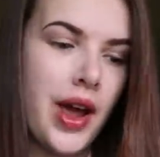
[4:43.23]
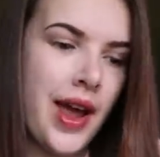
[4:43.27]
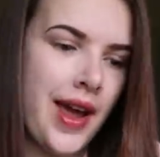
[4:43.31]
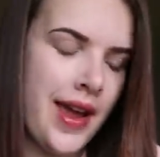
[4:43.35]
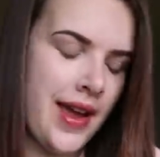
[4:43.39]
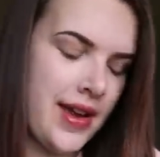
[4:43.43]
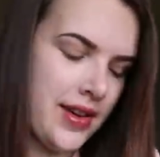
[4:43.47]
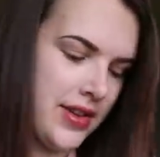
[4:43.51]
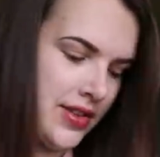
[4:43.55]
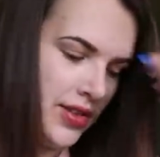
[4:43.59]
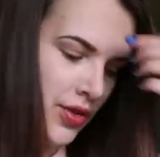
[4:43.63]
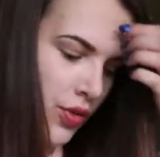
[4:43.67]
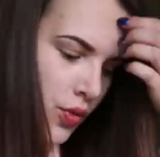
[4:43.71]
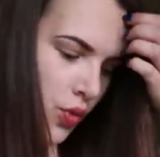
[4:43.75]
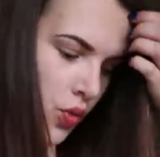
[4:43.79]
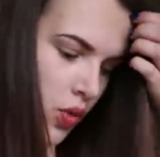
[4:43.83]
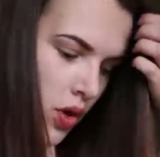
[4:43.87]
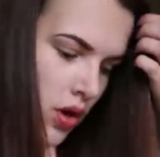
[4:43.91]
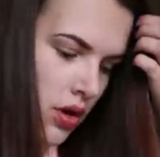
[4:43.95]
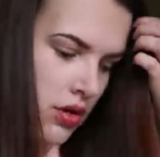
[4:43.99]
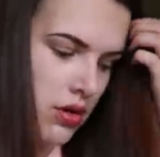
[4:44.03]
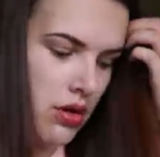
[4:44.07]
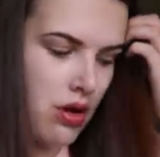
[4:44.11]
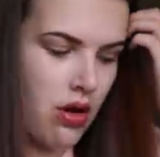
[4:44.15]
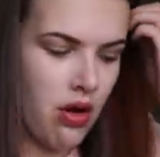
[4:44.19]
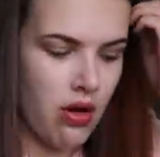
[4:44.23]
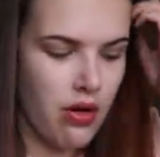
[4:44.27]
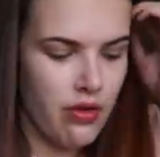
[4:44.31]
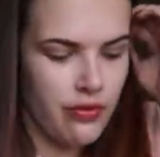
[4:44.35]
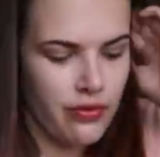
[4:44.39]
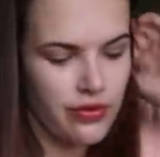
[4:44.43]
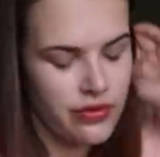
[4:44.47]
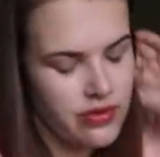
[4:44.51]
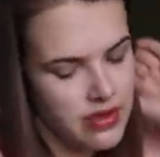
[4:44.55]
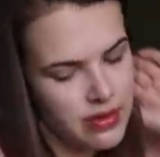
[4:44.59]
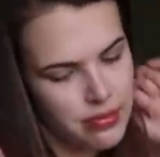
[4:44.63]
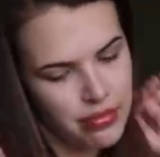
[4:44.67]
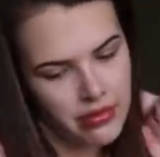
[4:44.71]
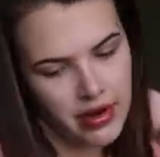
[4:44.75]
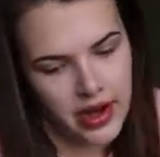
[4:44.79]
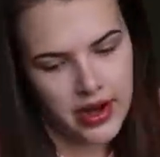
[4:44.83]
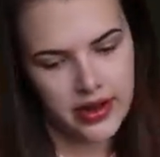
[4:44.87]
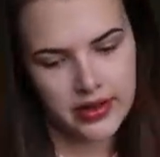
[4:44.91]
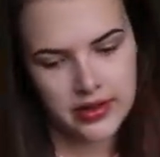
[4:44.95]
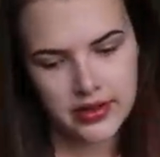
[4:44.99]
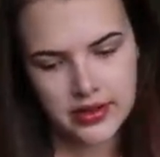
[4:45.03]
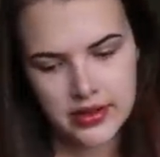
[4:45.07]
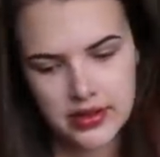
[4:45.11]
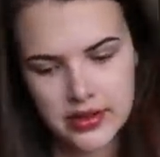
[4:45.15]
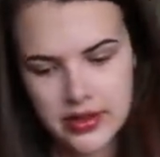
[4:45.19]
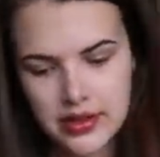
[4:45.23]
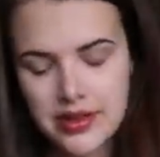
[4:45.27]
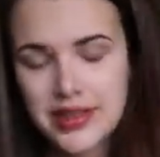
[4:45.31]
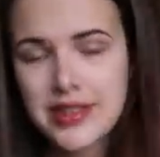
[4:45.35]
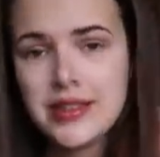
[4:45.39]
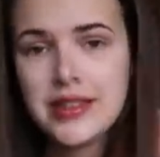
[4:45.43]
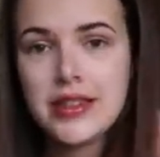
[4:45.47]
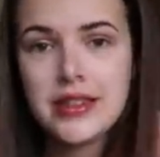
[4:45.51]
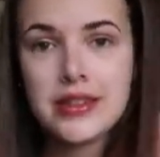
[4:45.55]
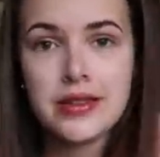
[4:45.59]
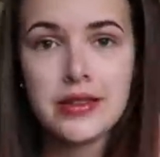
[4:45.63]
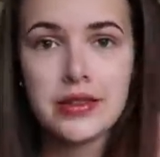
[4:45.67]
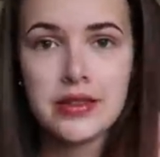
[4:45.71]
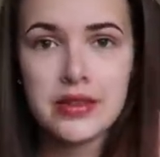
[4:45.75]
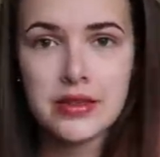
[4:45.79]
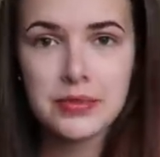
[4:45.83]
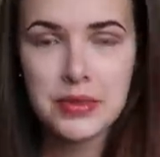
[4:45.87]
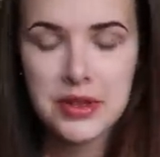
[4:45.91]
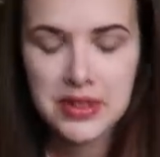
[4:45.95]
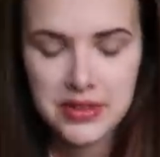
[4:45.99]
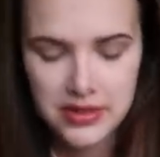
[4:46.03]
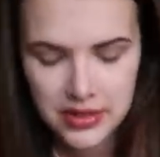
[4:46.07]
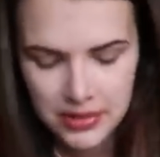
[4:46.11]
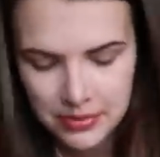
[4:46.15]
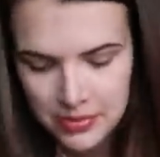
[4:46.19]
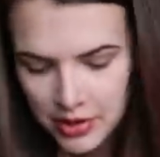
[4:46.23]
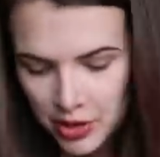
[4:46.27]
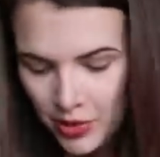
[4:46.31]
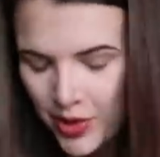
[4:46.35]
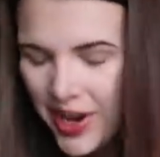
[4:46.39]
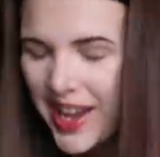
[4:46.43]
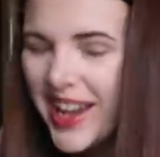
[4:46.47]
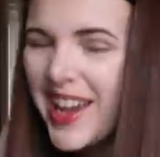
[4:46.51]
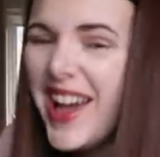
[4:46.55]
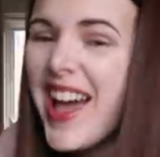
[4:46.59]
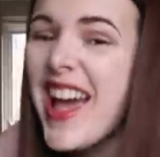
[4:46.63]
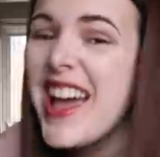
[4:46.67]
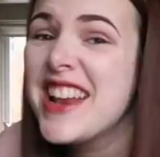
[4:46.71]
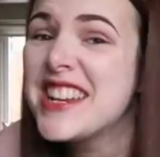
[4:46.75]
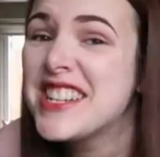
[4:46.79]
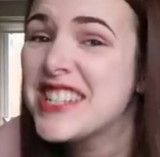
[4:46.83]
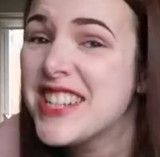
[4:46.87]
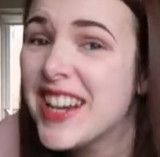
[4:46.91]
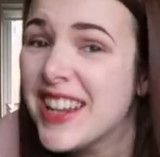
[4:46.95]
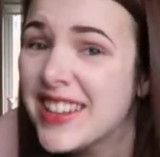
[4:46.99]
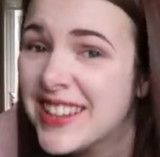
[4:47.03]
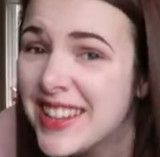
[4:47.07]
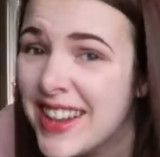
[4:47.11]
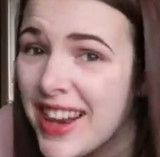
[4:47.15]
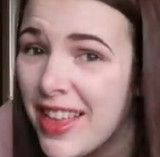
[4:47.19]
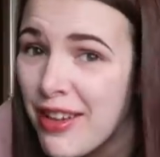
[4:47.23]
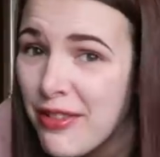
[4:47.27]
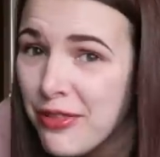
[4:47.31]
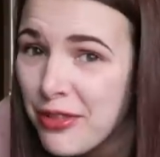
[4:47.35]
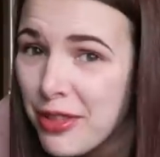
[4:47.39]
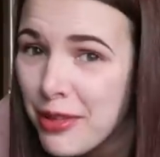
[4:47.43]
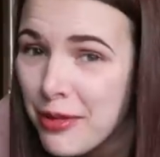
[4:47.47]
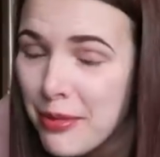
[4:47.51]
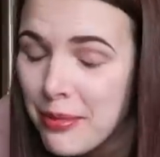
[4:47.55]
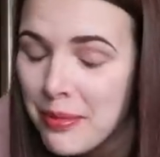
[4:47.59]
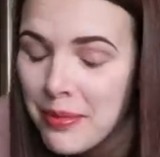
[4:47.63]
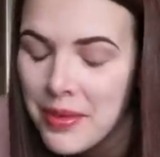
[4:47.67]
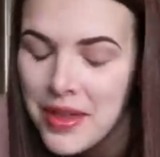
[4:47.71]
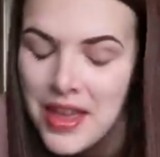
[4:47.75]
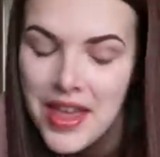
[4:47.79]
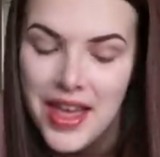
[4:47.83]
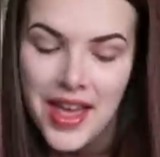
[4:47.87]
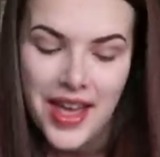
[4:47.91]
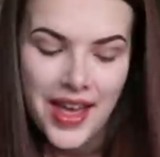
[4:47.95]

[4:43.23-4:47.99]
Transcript: And one of the brands, this is not sponsored by the way, I just love them,